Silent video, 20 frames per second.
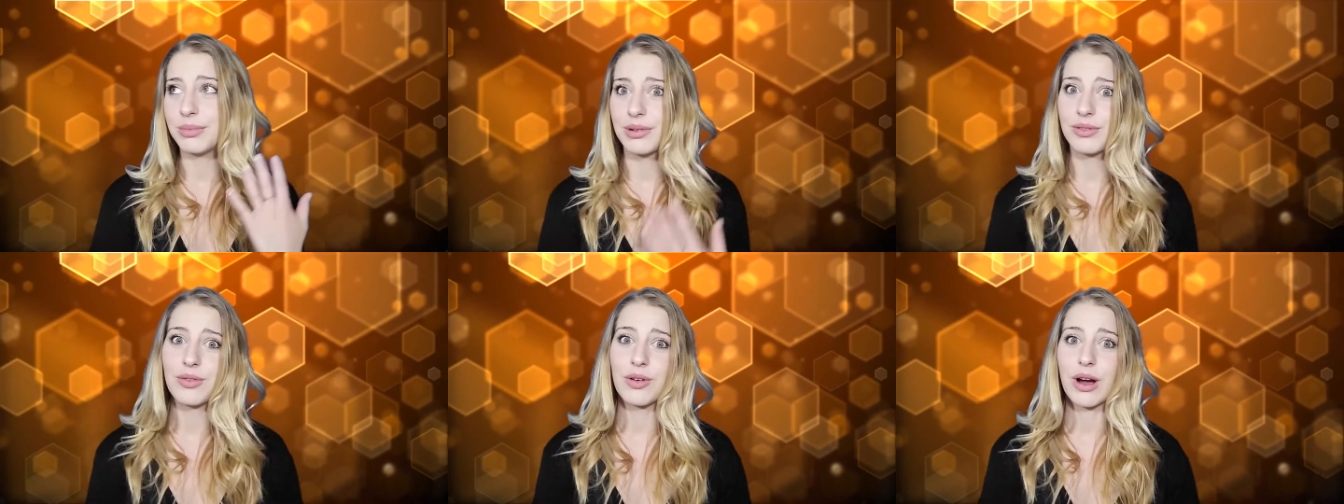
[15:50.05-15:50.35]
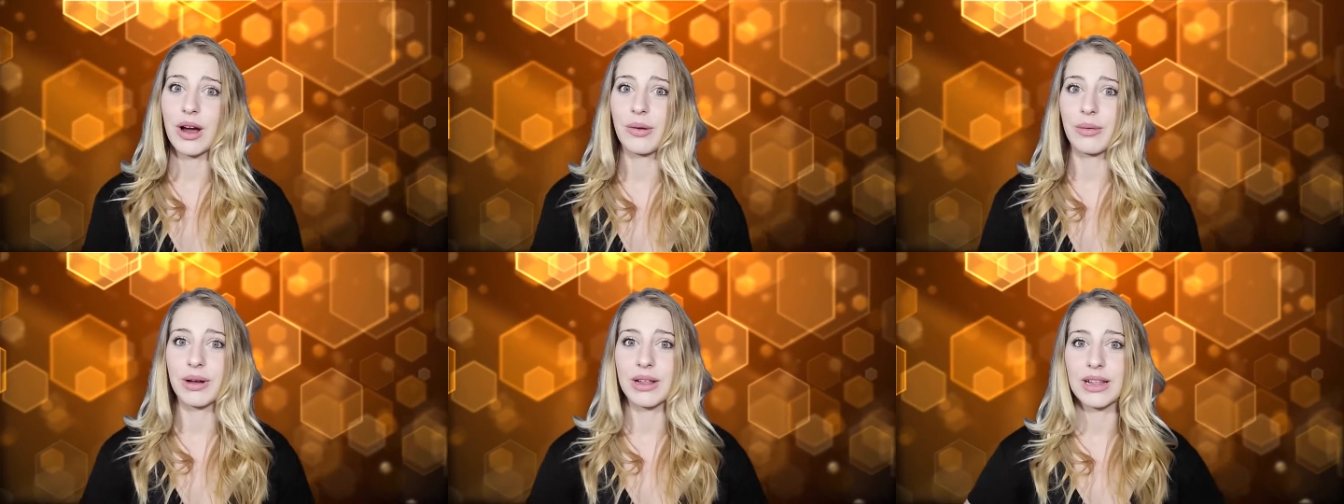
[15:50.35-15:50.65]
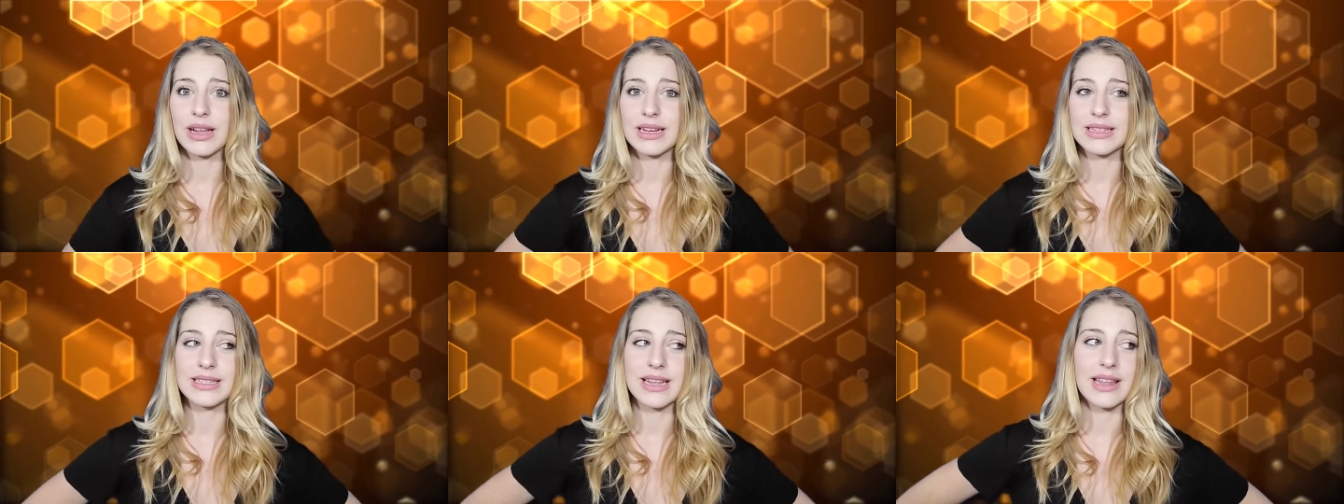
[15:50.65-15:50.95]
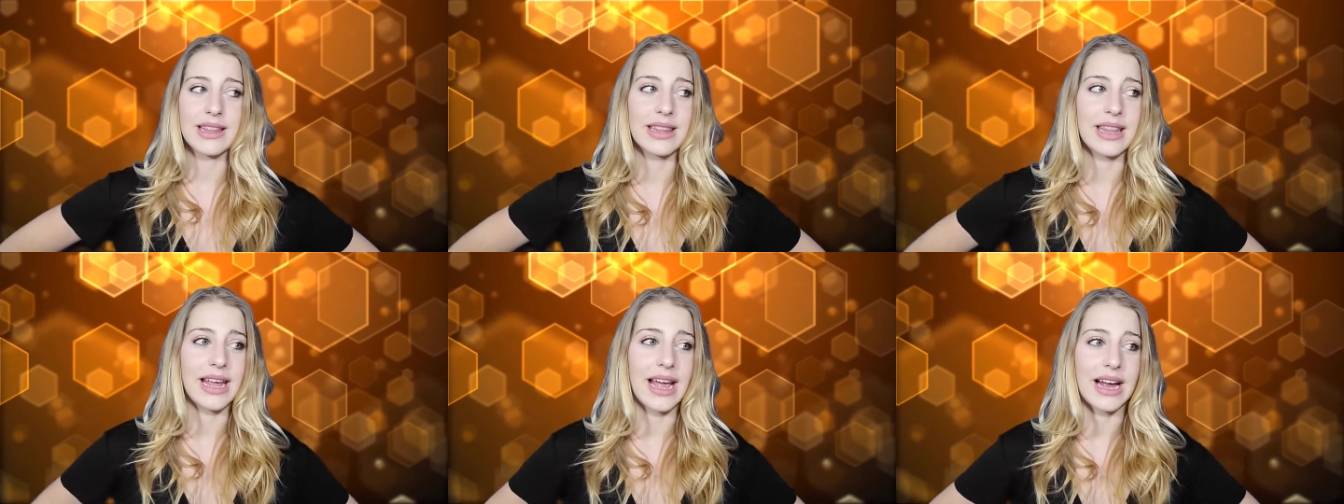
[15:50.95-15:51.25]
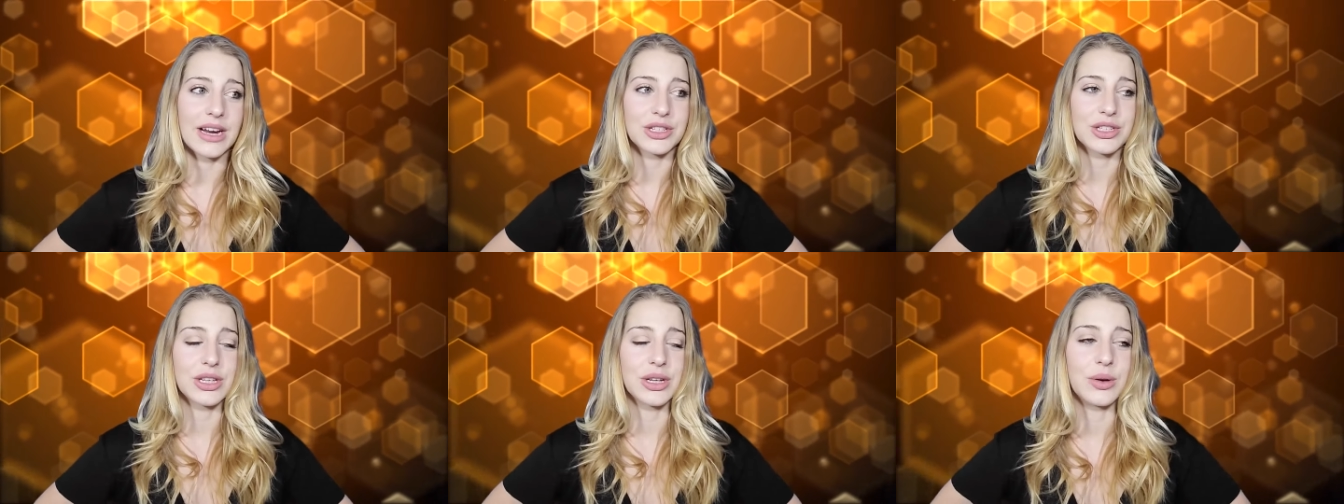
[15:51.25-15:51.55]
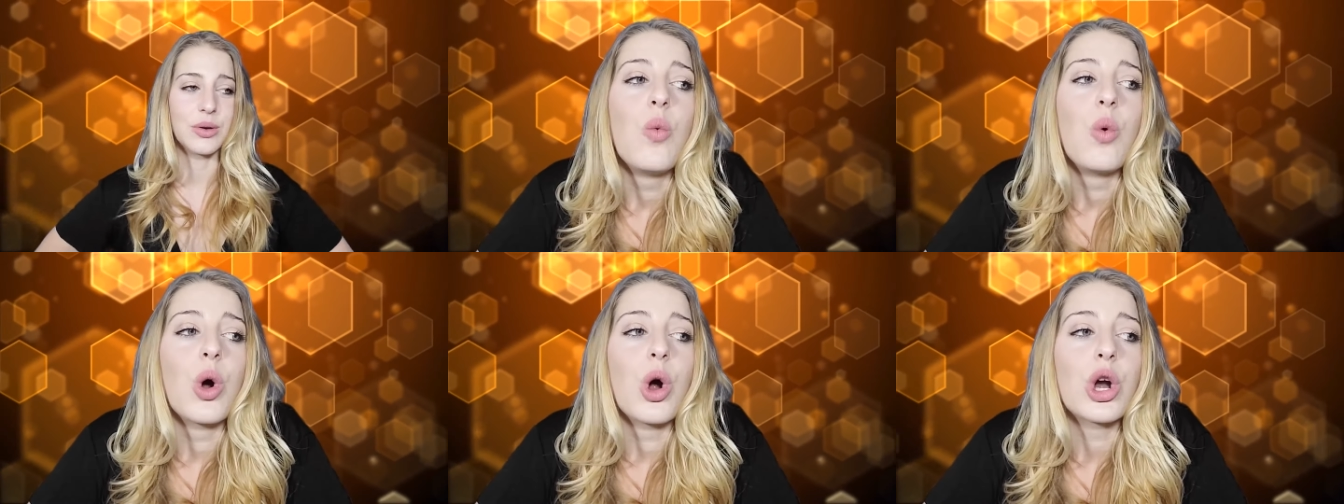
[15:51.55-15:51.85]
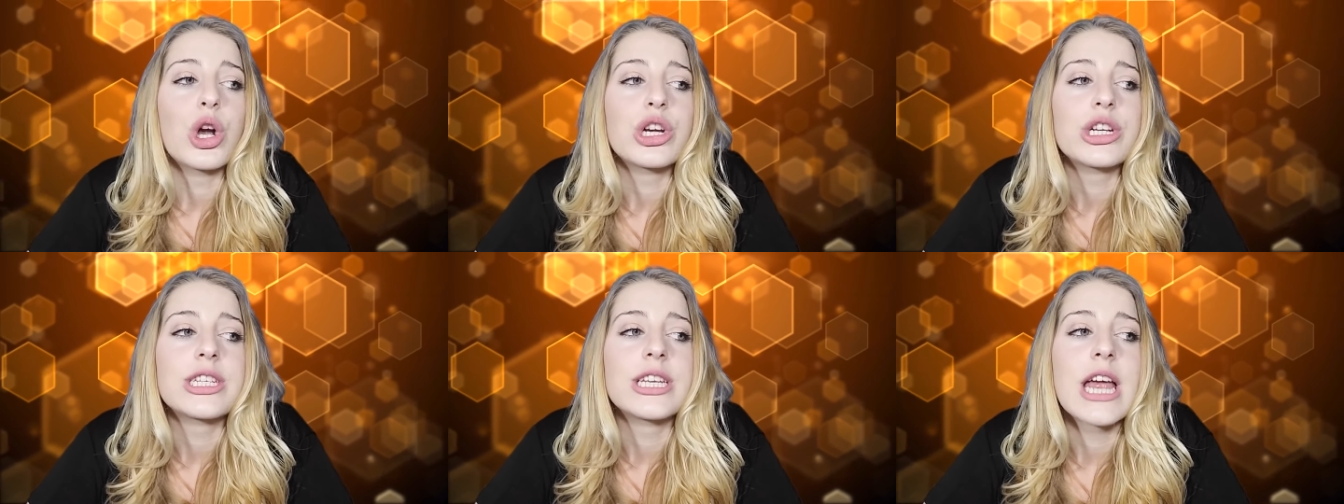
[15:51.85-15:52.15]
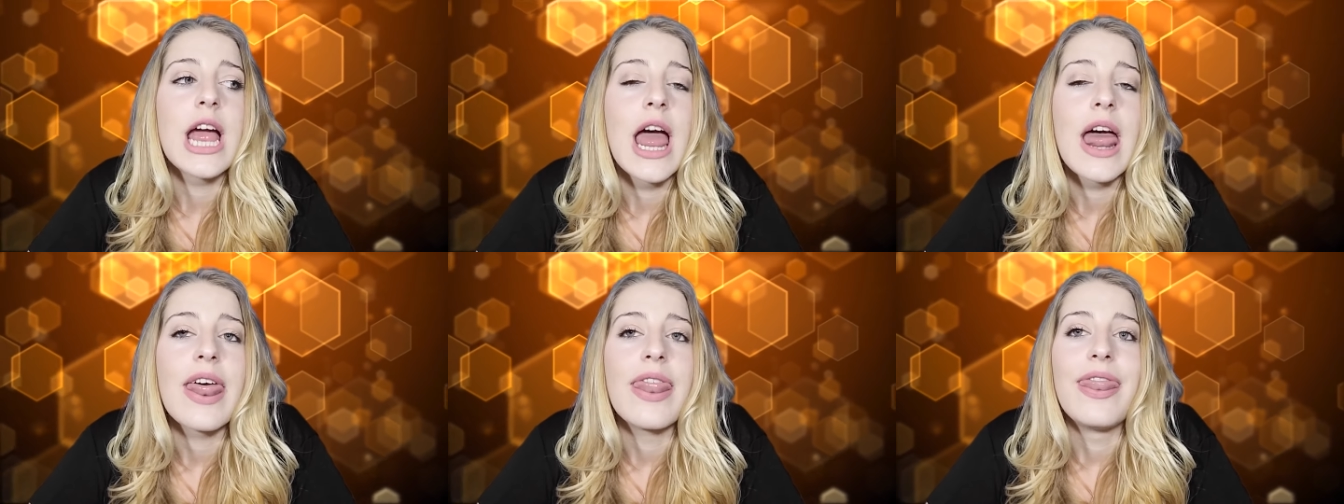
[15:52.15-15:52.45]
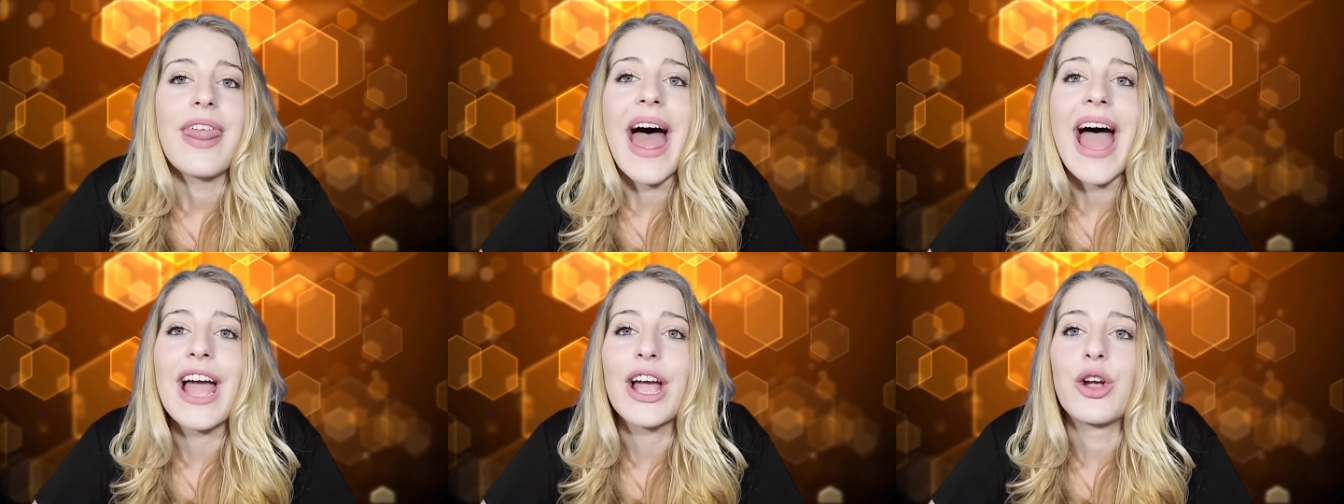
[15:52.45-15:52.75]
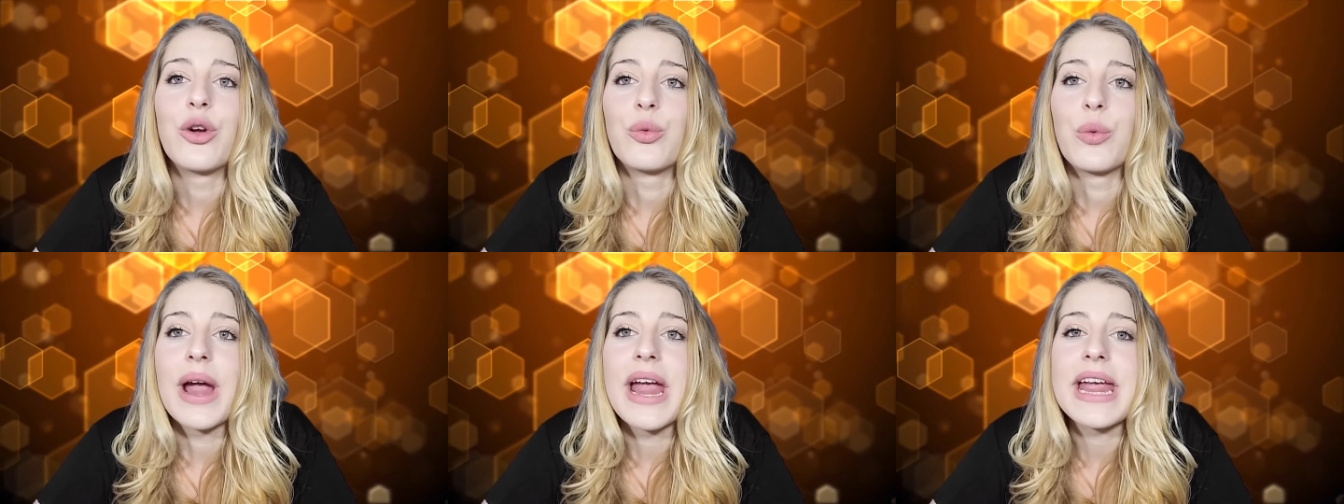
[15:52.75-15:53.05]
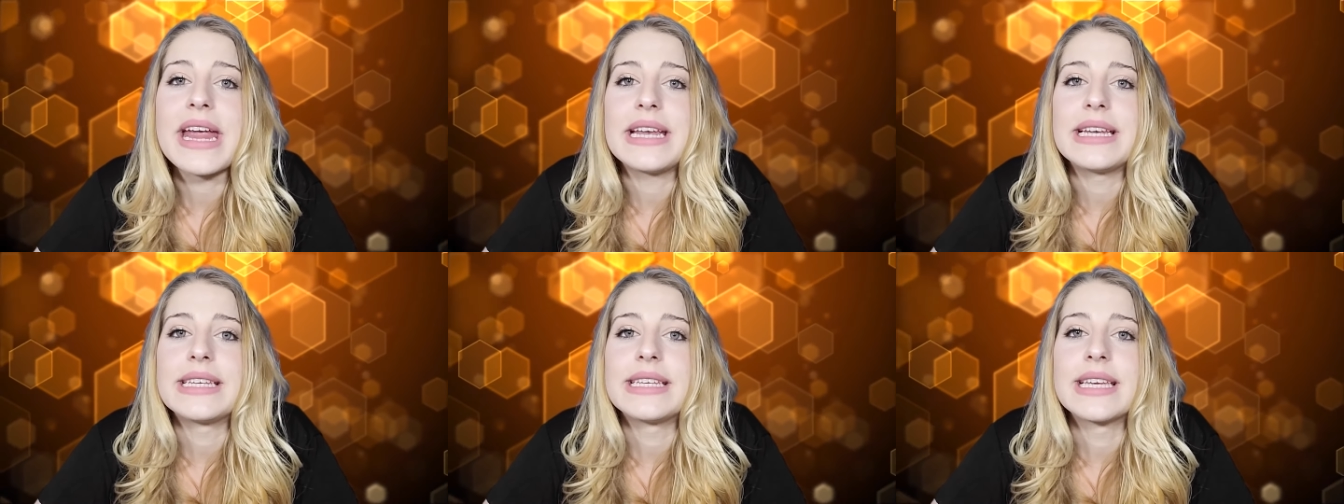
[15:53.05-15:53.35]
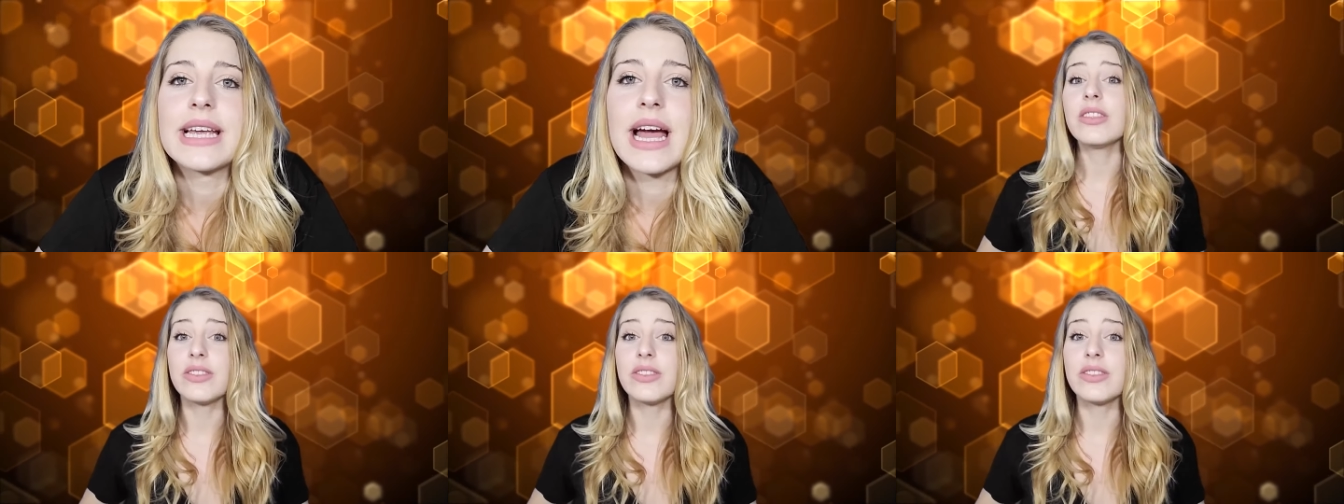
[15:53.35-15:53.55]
before I realized that they actually weren't that great.